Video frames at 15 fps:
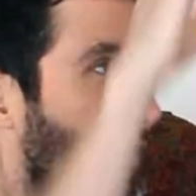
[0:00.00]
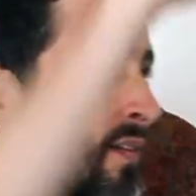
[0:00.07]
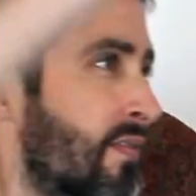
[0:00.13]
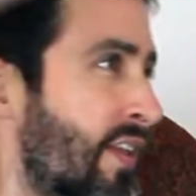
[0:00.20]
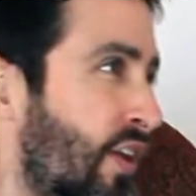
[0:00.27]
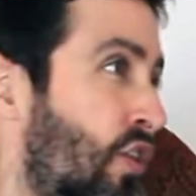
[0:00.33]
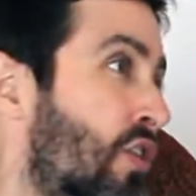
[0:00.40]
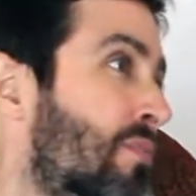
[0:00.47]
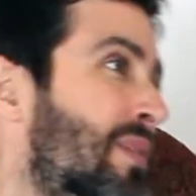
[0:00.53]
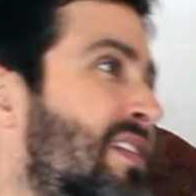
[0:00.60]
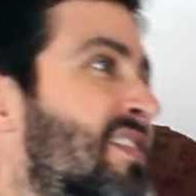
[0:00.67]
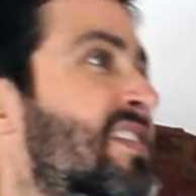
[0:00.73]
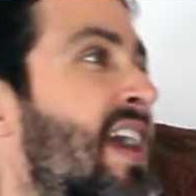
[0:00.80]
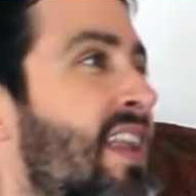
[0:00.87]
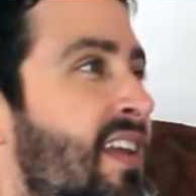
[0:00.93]
that could have been
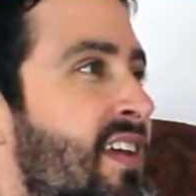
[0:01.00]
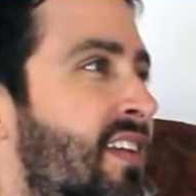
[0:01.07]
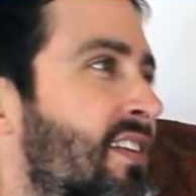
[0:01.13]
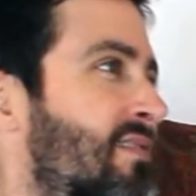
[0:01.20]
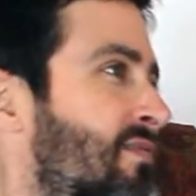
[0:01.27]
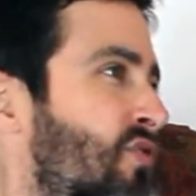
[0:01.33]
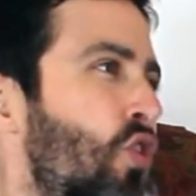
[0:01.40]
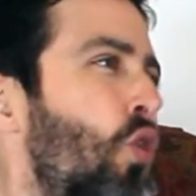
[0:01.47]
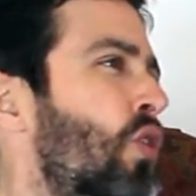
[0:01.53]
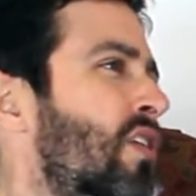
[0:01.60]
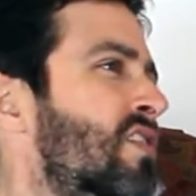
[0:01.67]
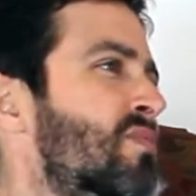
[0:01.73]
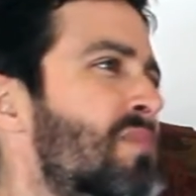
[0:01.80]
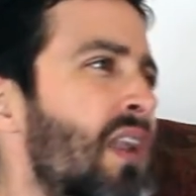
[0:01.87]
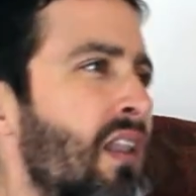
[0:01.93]
set in
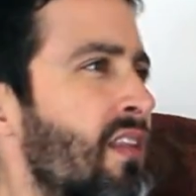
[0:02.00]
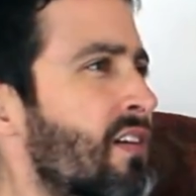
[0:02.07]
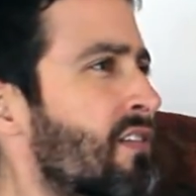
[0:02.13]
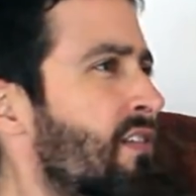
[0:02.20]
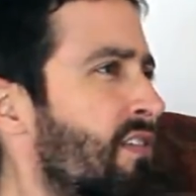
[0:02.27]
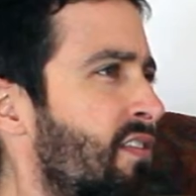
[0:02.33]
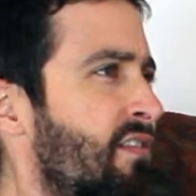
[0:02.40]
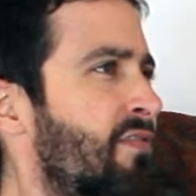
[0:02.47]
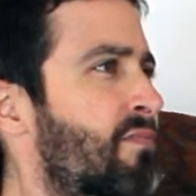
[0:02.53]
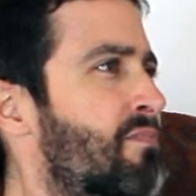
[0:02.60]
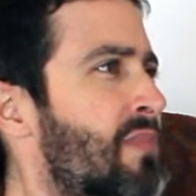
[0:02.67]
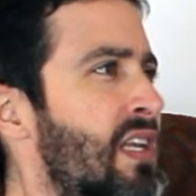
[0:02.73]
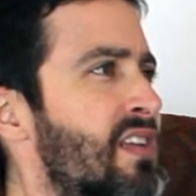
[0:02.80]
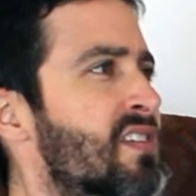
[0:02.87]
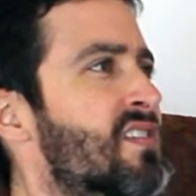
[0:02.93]
Tolkien's Middle-earth if
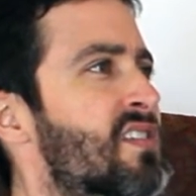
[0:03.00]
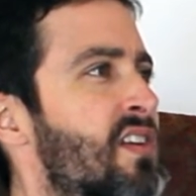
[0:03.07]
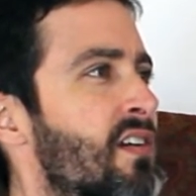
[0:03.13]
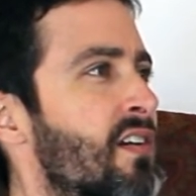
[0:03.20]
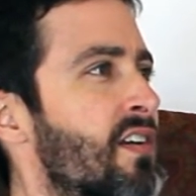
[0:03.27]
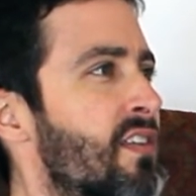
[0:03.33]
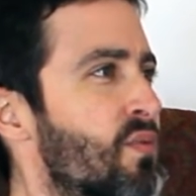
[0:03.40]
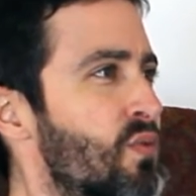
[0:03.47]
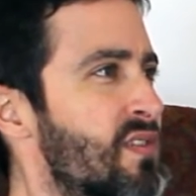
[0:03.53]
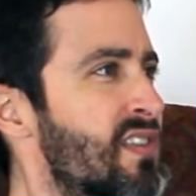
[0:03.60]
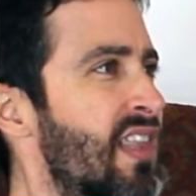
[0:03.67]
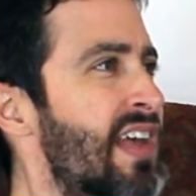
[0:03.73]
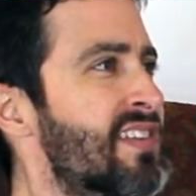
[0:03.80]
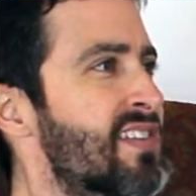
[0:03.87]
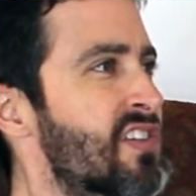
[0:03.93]
Minas Tirith
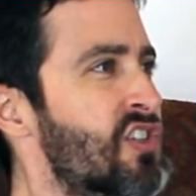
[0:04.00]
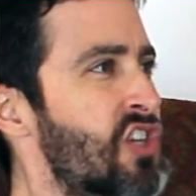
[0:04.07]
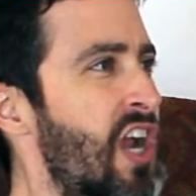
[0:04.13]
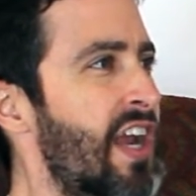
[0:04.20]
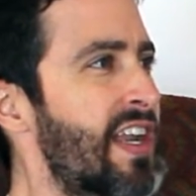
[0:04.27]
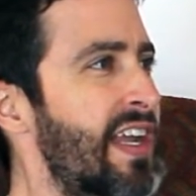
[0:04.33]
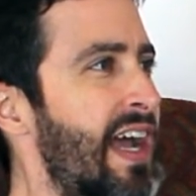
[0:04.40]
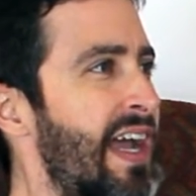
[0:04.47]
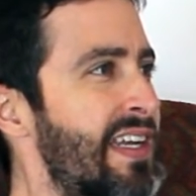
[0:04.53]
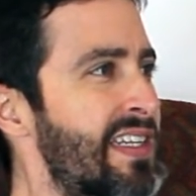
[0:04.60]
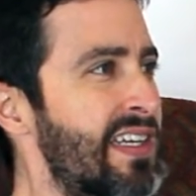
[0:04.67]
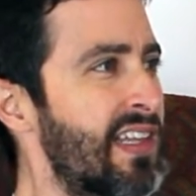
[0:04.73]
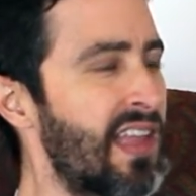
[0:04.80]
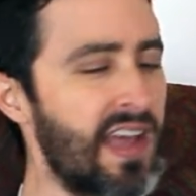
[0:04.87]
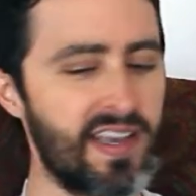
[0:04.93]
was less a shining,
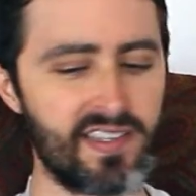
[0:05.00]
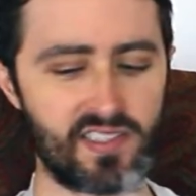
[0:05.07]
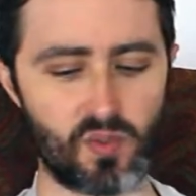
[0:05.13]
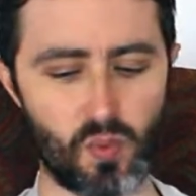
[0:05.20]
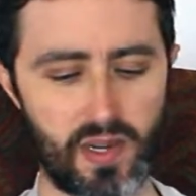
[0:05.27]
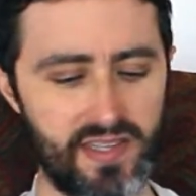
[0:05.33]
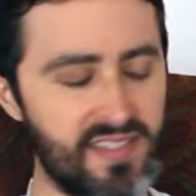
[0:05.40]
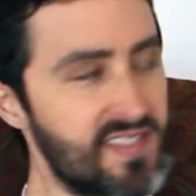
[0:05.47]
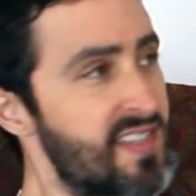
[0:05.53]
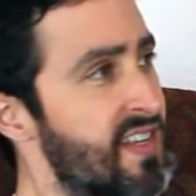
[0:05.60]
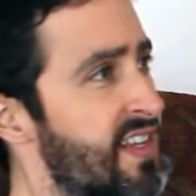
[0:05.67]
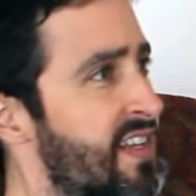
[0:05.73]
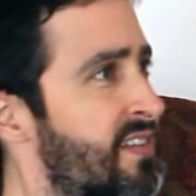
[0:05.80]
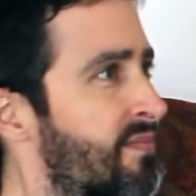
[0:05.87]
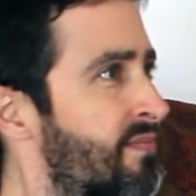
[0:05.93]
idealized white
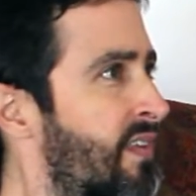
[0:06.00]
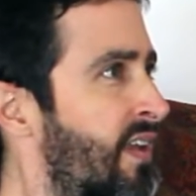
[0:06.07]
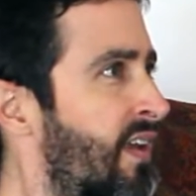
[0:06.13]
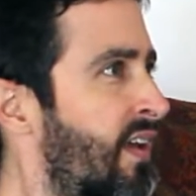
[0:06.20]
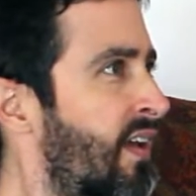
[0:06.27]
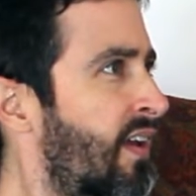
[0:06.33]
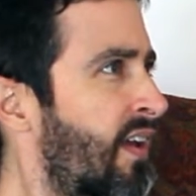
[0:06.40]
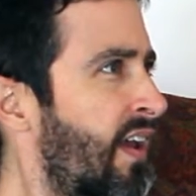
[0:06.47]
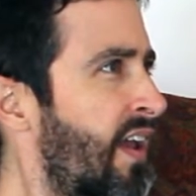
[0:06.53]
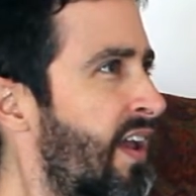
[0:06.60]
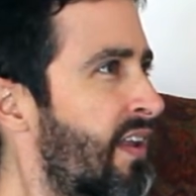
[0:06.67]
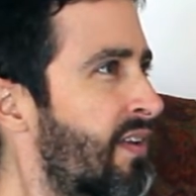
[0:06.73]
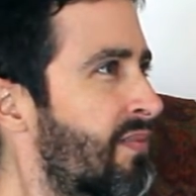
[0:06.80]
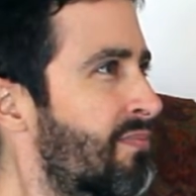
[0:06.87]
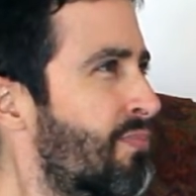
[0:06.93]
city
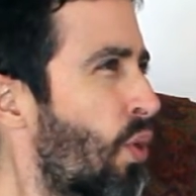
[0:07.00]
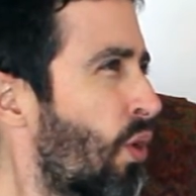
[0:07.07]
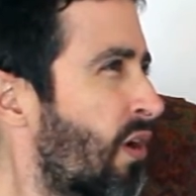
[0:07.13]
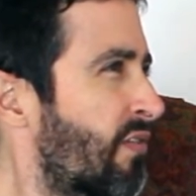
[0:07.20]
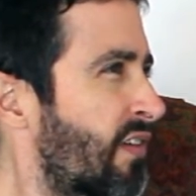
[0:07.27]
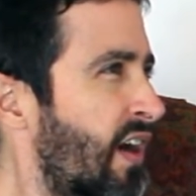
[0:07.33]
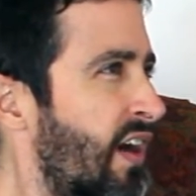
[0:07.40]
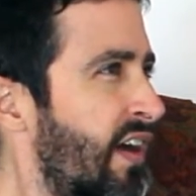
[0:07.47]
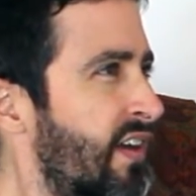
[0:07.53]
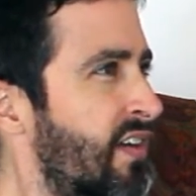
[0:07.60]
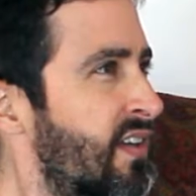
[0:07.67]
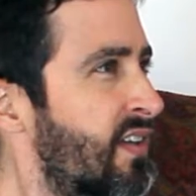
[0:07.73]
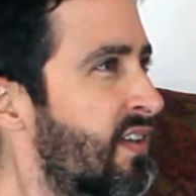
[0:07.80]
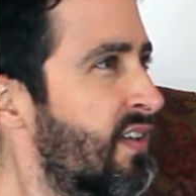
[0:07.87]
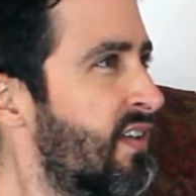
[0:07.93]
and more of a
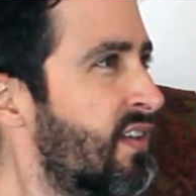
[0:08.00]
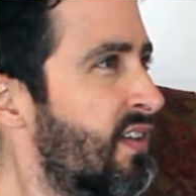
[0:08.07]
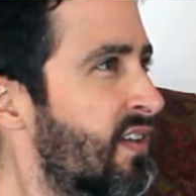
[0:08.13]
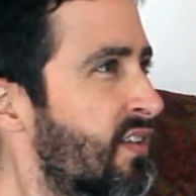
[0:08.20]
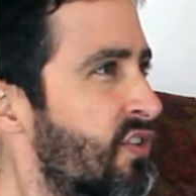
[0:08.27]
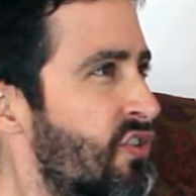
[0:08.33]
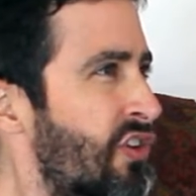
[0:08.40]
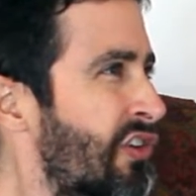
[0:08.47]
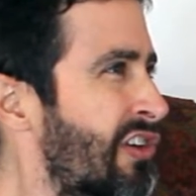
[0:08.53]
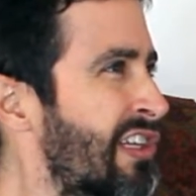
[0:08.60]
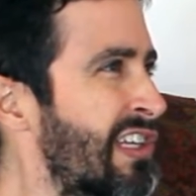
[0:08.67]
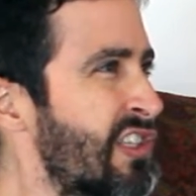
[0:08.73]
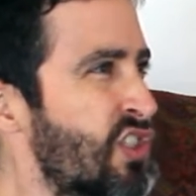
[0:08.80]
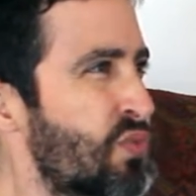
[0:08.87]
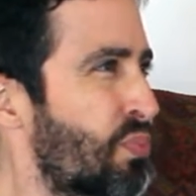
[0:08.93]

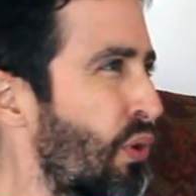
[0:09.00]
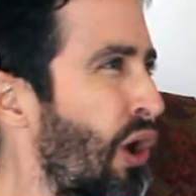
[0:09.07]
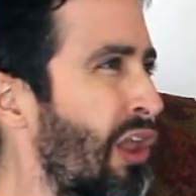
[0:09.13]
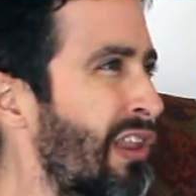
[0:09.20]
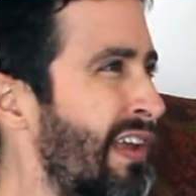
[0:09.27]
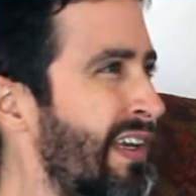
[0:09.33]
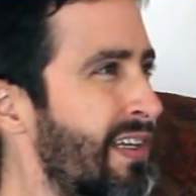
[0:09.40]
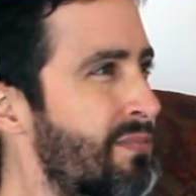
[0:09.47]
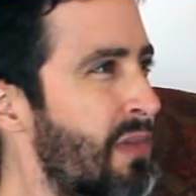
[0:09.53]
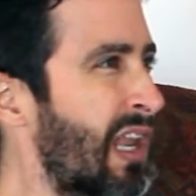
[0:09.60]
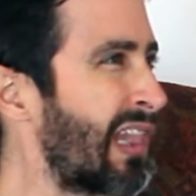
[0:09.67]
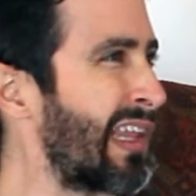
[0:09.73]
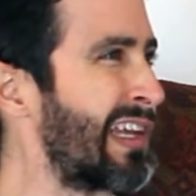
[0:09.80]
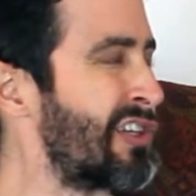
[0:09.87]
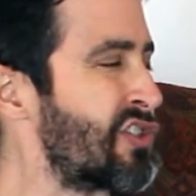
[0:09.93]
dirty, sprawling
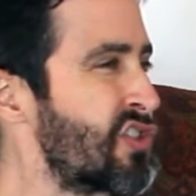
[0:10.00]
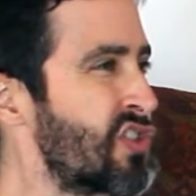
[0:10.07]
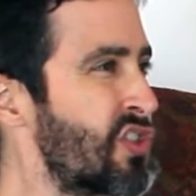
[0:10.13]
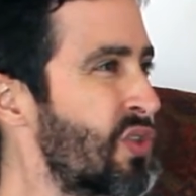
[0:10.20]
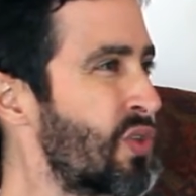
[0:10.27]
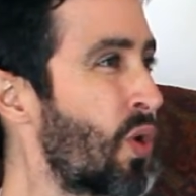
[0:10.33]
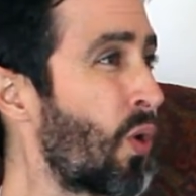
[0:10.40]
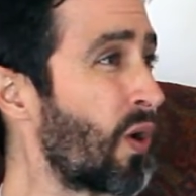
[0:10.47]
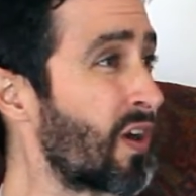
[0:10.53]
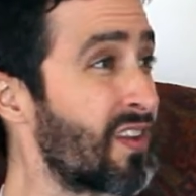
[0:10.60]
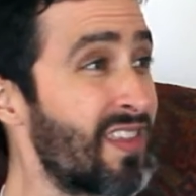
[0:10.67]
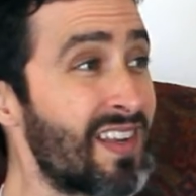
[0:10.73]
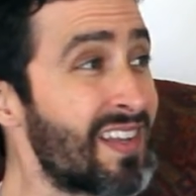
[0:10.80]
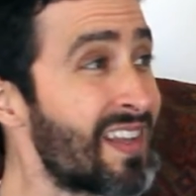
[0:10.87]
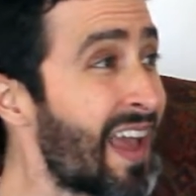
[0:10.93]
Middle Ages New
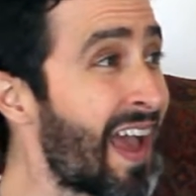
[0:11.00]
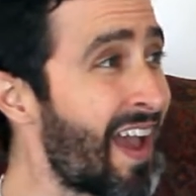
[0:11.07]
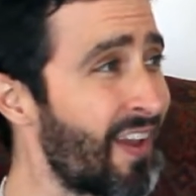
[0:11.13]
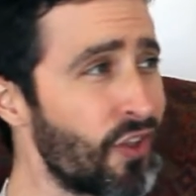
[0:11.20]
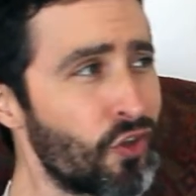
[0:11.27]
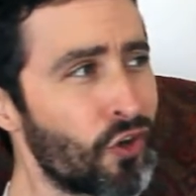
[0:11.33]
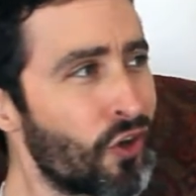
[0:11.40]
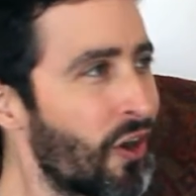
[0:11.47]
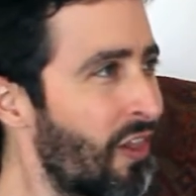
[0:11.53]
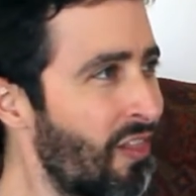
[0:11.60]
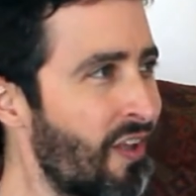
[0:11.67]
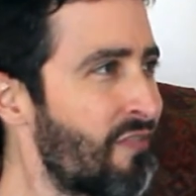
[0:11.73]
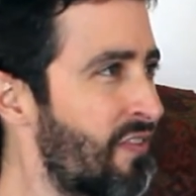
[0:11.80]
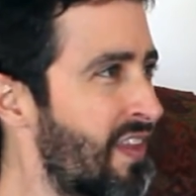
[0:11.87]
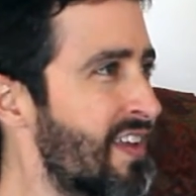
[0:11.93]
York, then yeah, you're gonna
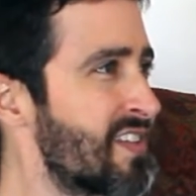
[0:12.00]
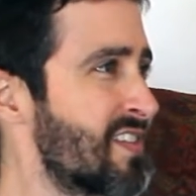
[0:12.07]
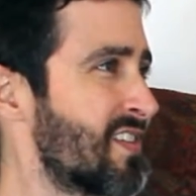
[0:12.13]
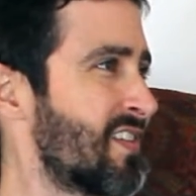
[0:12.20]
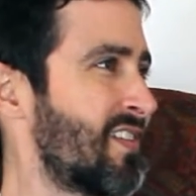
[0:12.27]
love this.